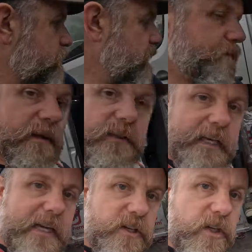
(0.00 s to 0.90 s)
was gonna build the
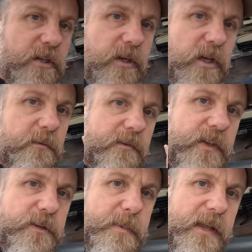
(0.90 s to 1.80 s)
kitchen with
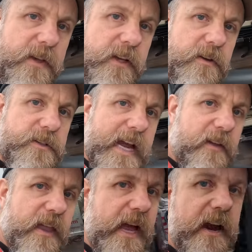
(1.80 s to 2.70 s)
this bit that goes
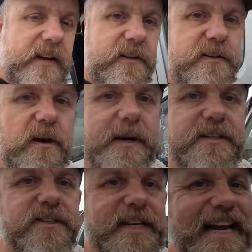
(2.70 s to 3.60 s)
down there, there's nowhere
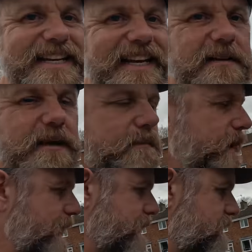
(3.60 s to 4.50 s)
to stand it, it'd be a
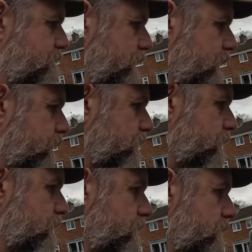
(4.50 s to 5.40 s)
pain to build.
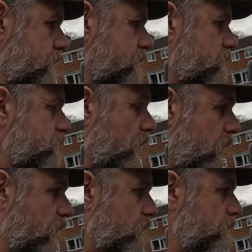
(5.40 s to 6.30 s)

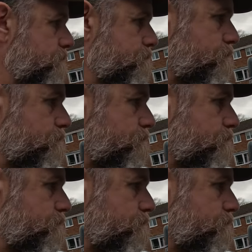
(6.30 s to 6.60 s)
So,